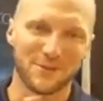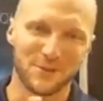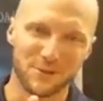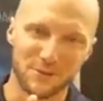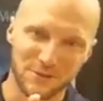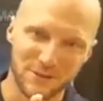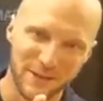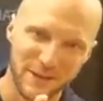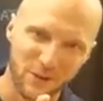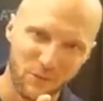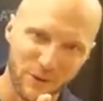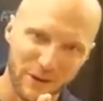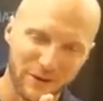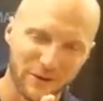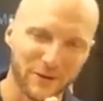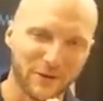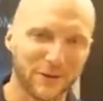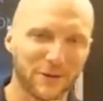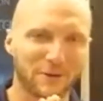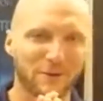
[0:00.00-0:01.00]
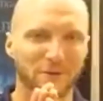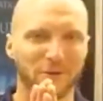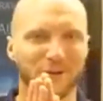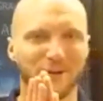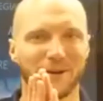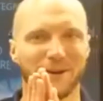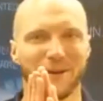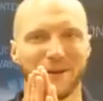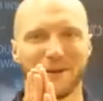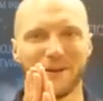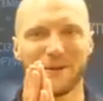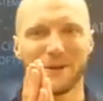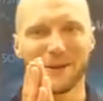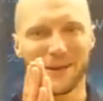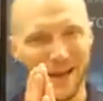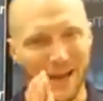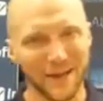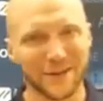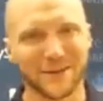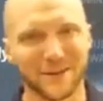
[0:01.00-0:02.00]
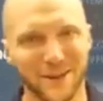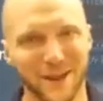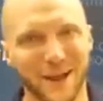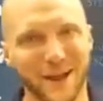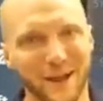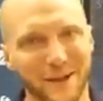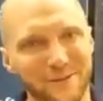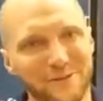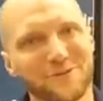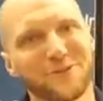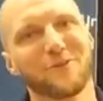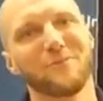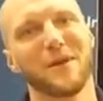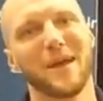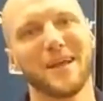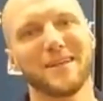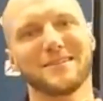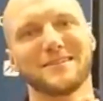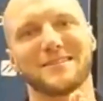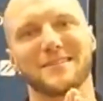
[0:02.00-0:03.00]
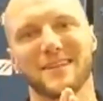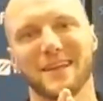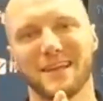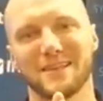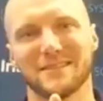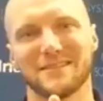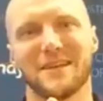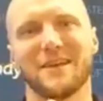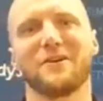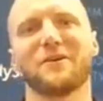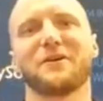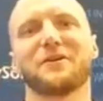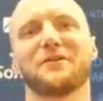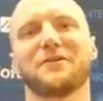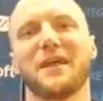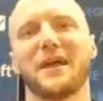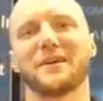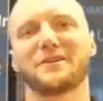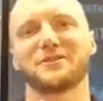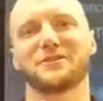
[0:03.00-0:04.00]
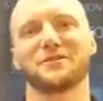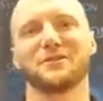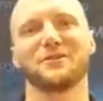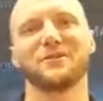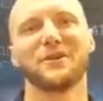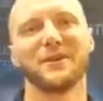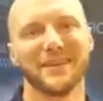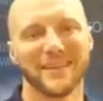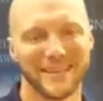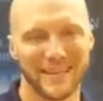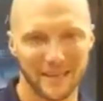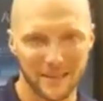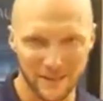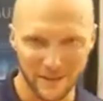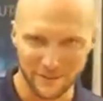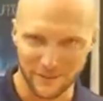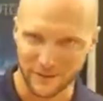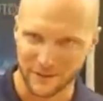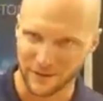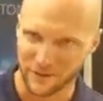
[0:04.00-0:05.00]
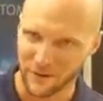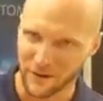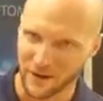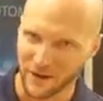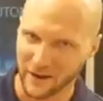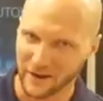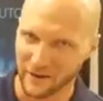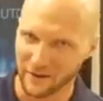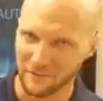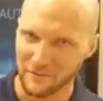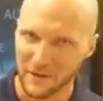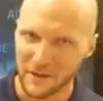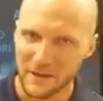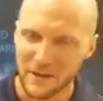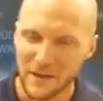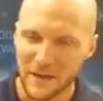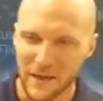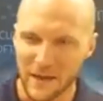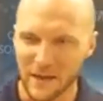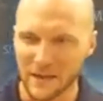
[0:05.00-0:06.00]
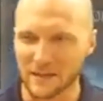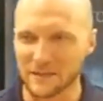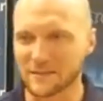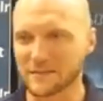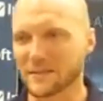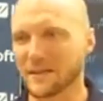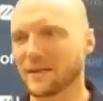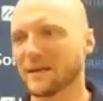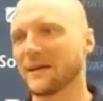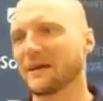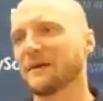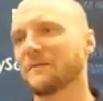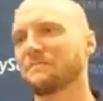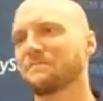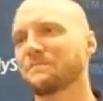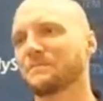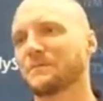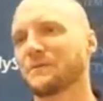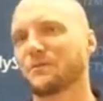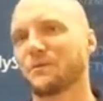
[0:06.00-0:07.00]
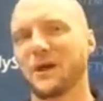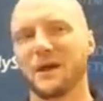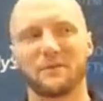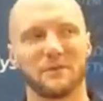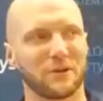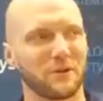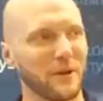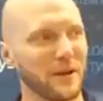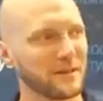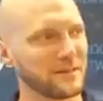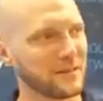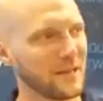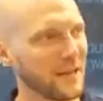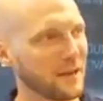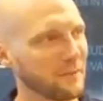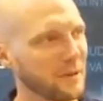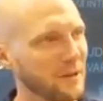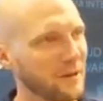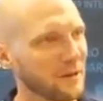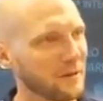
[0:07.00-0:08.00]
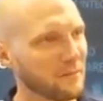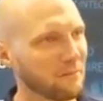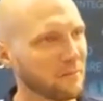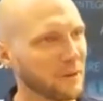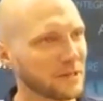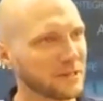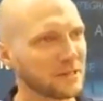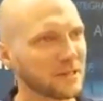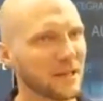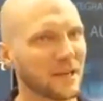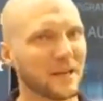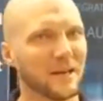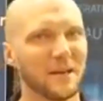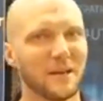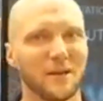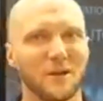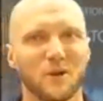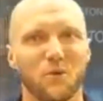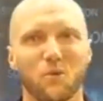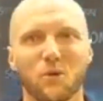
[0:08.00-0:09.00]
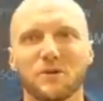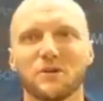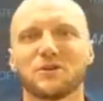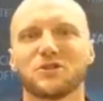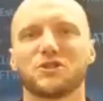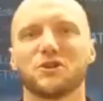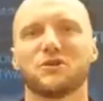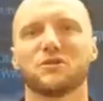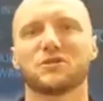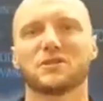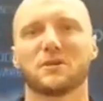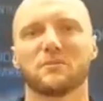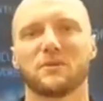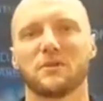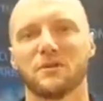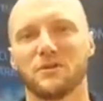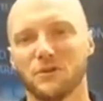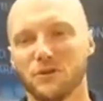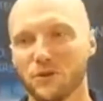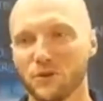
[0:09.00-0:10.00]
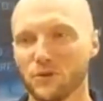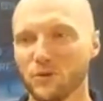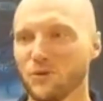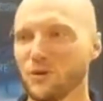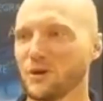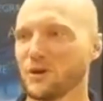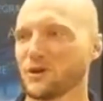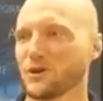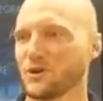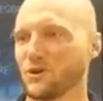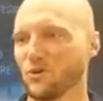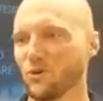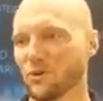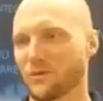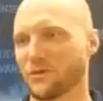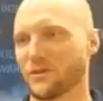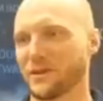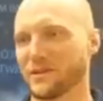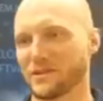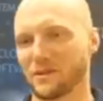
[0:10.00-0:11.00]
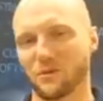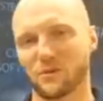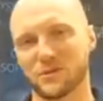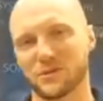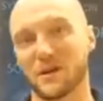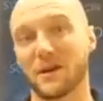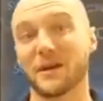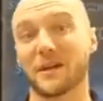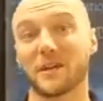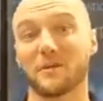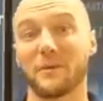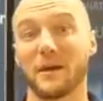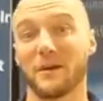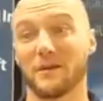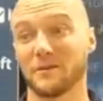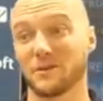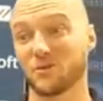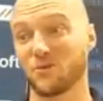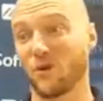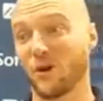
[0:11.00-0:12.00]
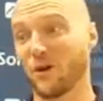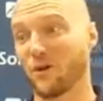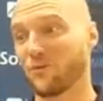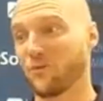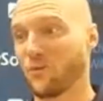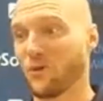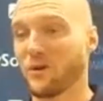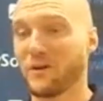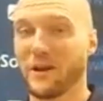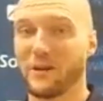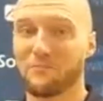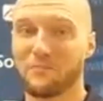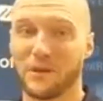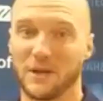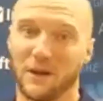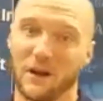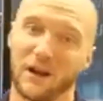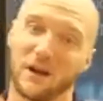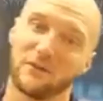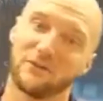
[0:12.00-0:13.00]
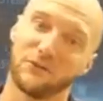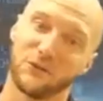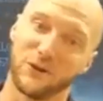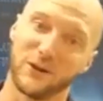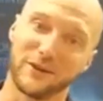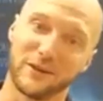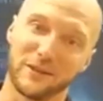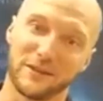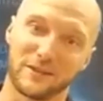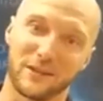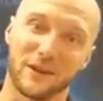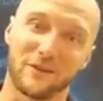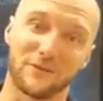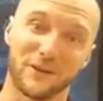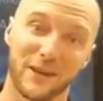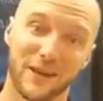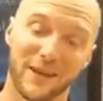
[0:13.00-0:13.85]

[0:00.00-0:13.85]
Tuesday. We are here kind of live from NCSL International, Cleveland, Ohio, and we're having a great time here, but I wanted to show you some of the new cool things that we're talking about in 12.1 and beyond for IndySoft.